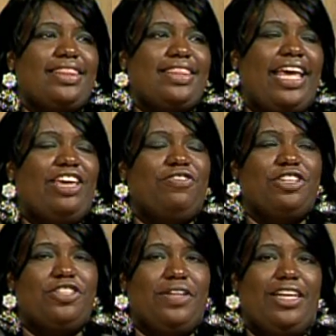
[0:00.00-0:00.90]
Thank you for
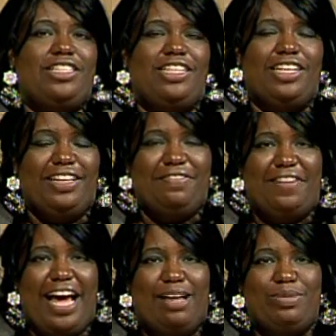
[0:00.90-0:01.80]
tuning into Looking
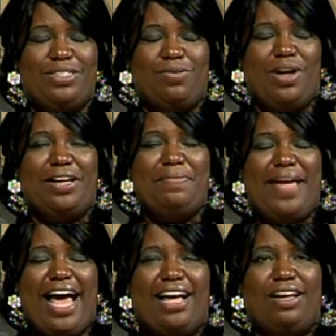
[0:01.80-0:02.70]
Fabz. Welcome
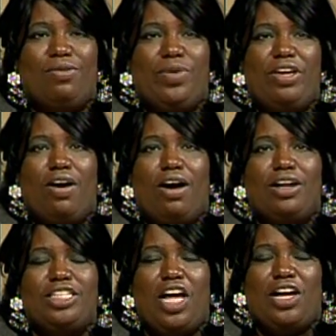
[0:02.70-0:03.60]
back. We
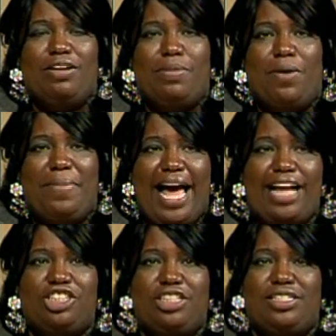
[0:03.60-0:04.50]
are talking about
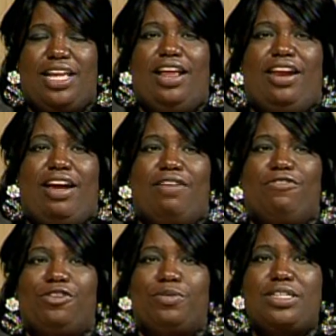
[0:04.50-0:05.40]
pageants and their
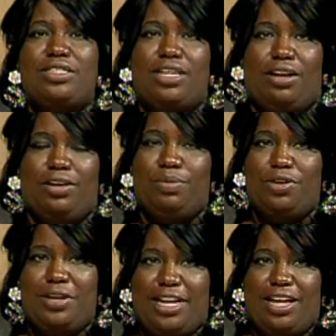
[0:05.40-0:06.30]
influence in the
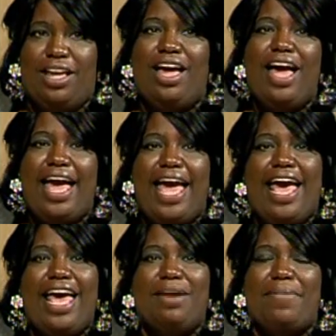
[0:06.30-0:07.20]
community.
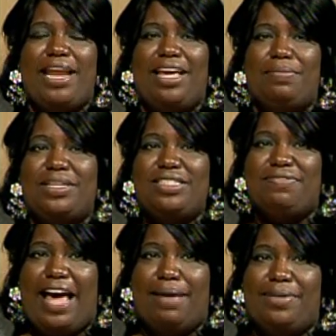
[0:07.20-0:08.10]
And my name is
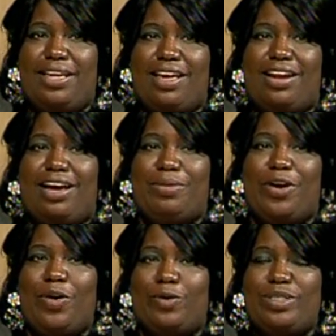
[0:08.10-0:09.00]
Fabby, and I'm your
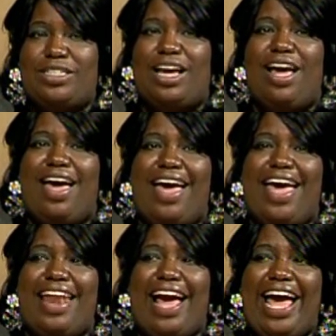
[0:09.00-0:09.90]
host.
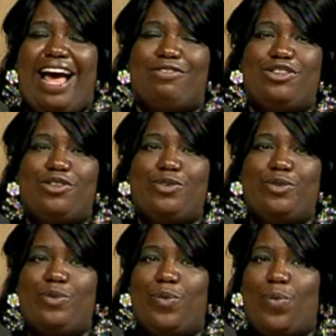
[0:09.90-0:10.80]
And I have
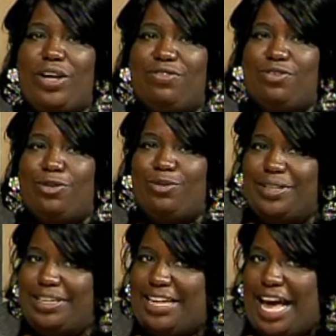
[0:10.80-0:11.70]
two wonderful
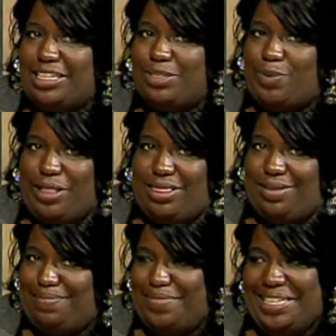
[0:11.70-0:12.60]
guests with
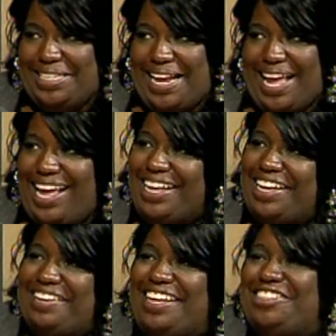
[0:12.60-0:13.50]
me today. And
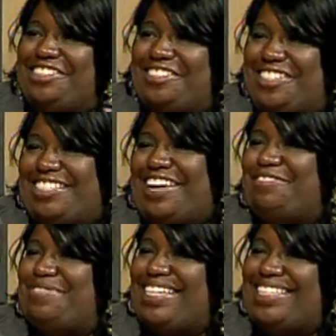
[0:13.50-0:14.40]
can you introduce
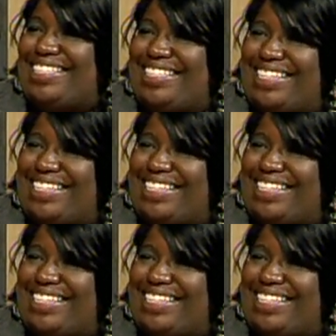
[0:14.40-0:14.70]
yourself, please?